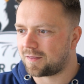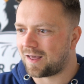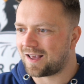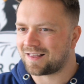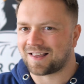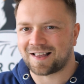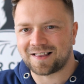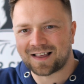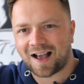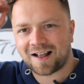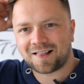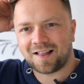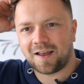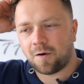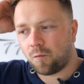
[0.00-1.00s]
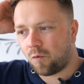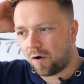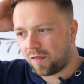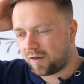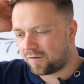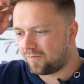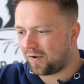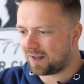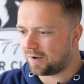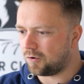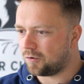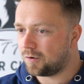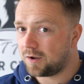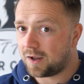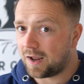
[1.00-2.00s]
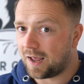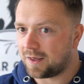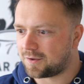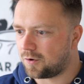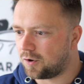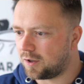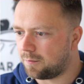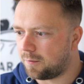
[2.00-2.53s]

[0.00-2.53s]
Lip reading: That is exactly what this video is all